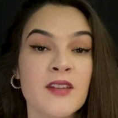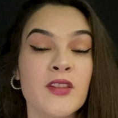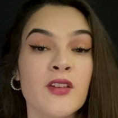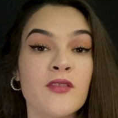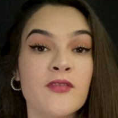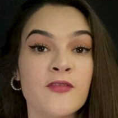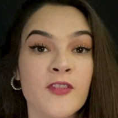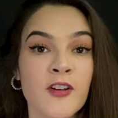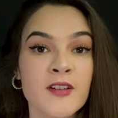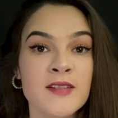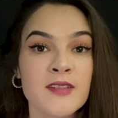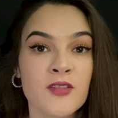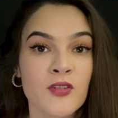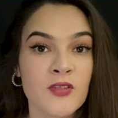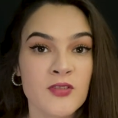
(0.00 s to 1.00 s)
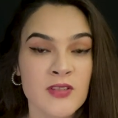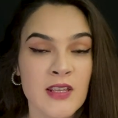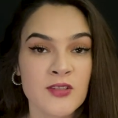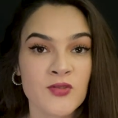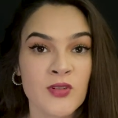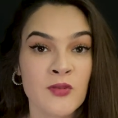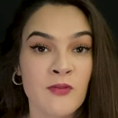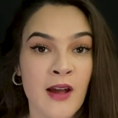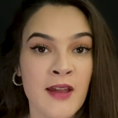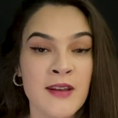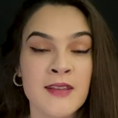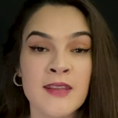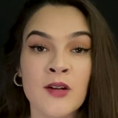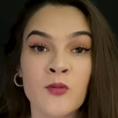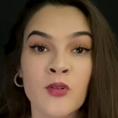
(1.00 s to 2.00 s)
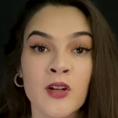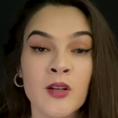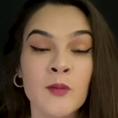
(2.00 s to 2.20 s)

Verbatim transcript: The first third century writing that we're going